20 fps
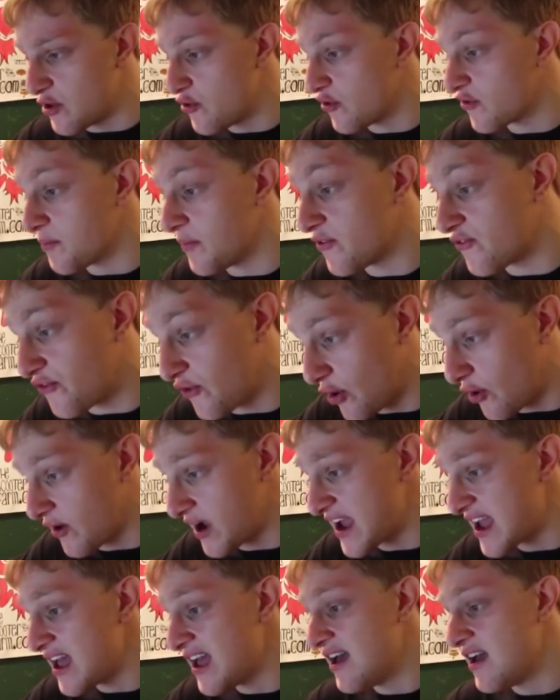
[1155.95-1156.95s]
Louis,
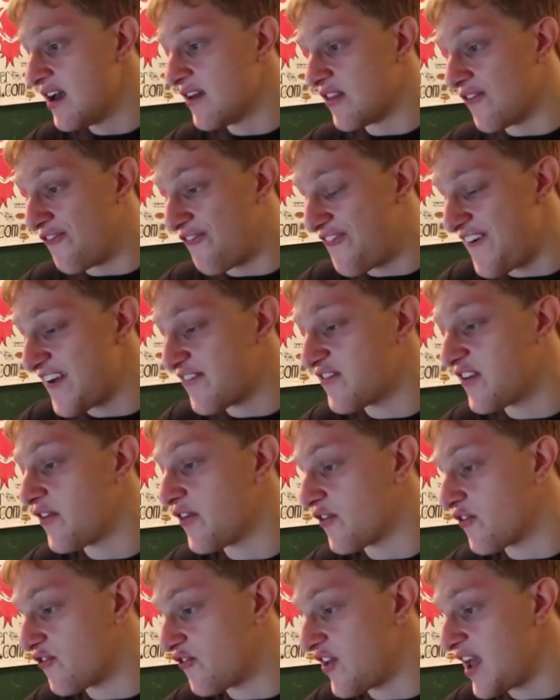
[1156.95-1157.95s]
Missouri. The 5th to
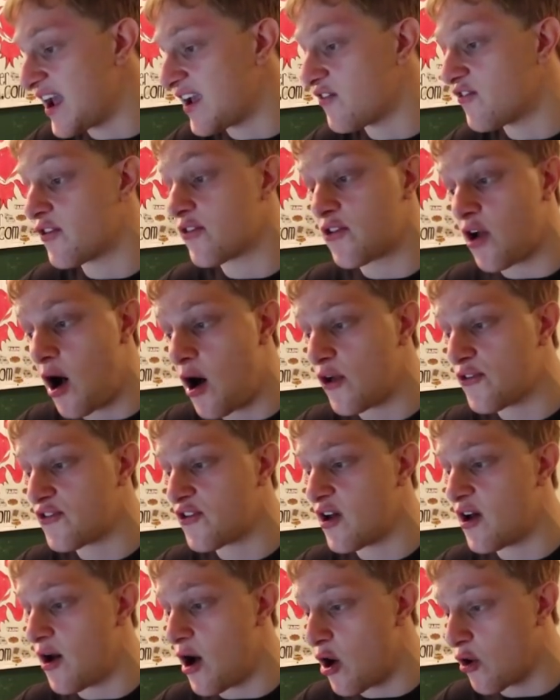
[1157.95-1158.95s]
the 6th,
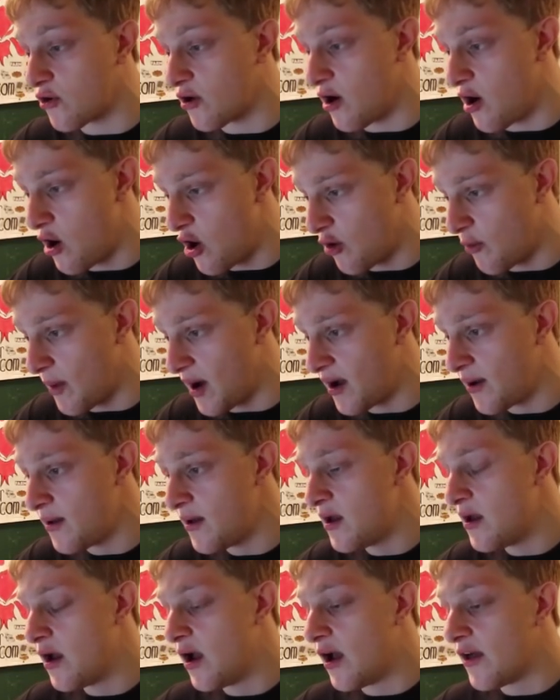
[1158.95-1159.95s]
Tulsa, Oklahoma.